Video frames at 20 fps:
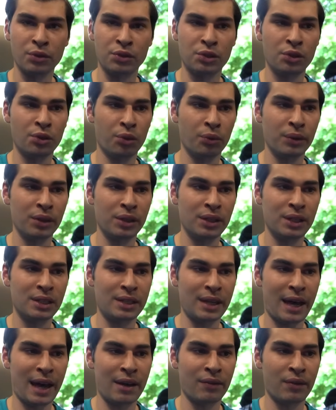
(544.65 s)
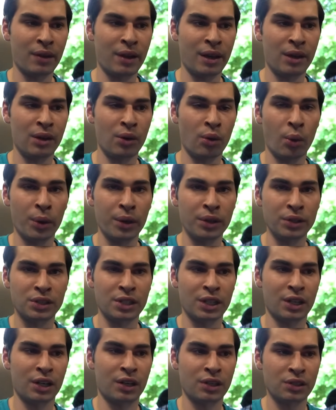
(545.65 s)
So you don't really need to have a oil
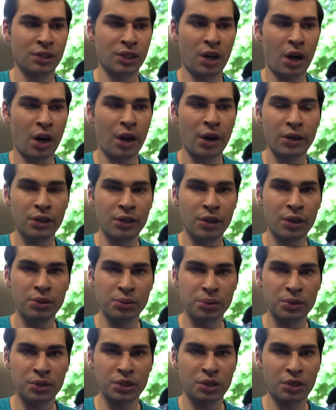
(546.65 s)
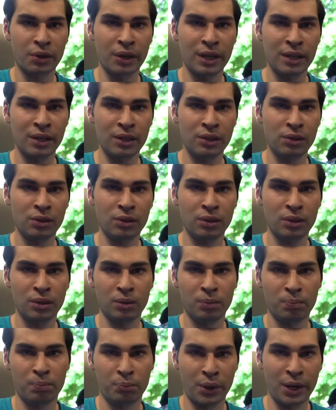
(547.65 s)
sticker because the car already knows, which is great, and
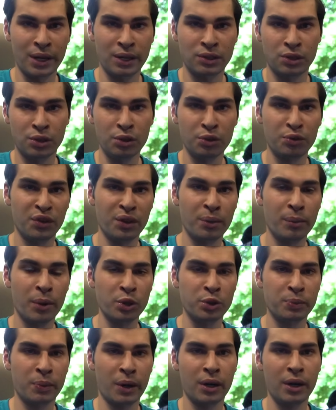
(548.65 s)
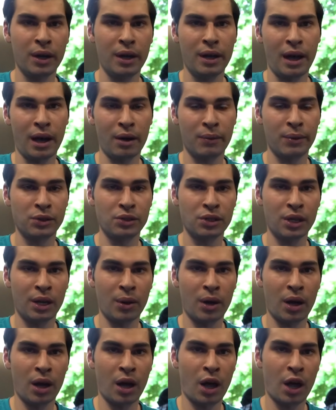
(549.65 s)
brakes too for the most part. However, it's not
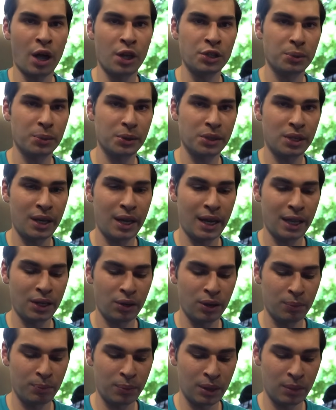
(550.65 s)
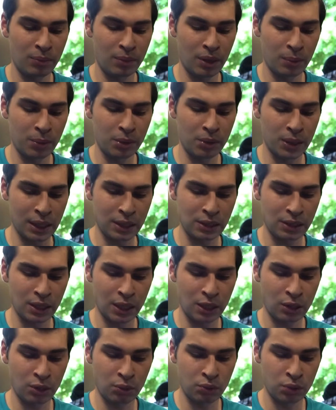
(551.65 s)
100% accurate. BMW does
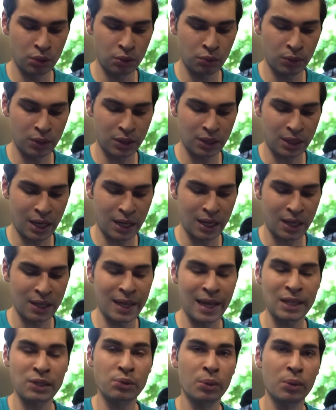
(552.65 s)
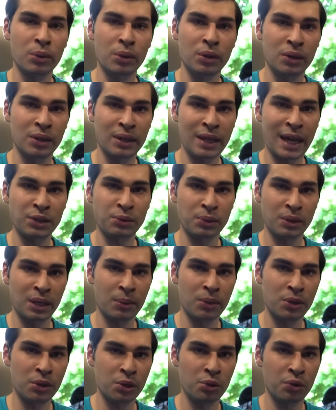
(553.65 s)
like you to reset it, and that's what they
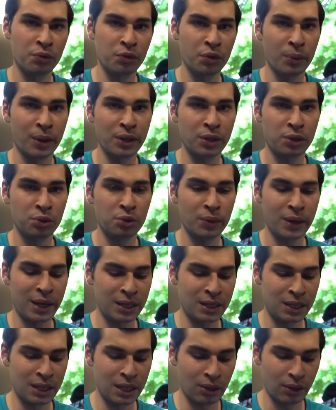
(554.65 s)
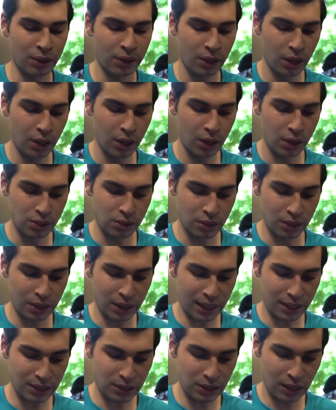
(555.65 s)
would do if you went to a dealer. So the
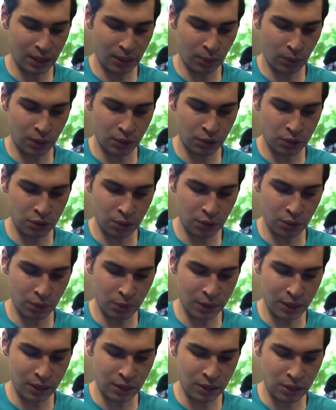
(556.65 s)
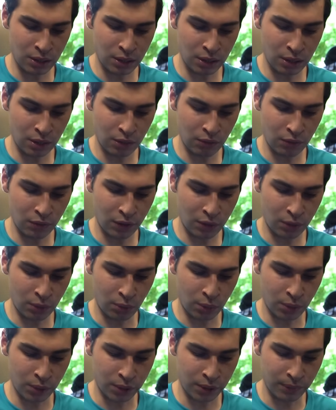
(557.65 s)
next thing I wanted to show you is the vehicle
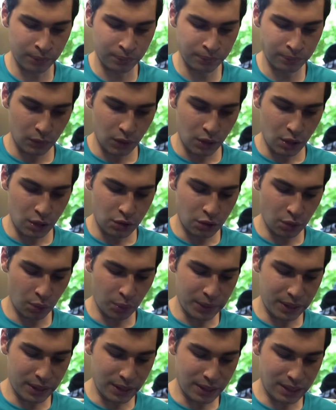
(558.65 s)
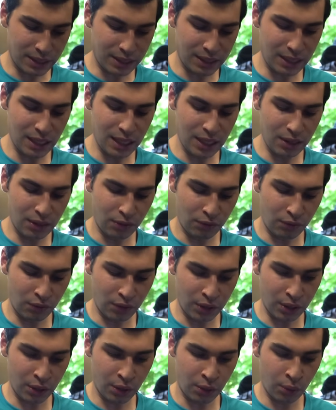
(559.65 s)
order. So we can see the
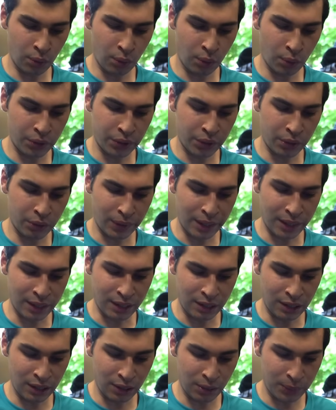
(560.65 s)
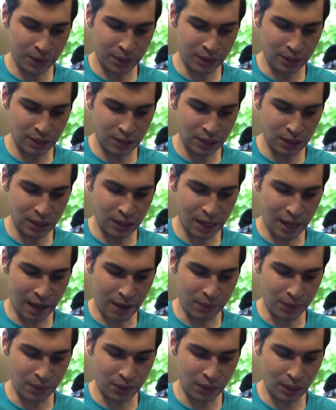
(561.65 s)
vehicle order right here. We can see
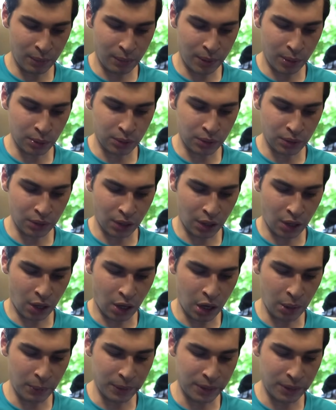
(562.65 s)
everything about the car.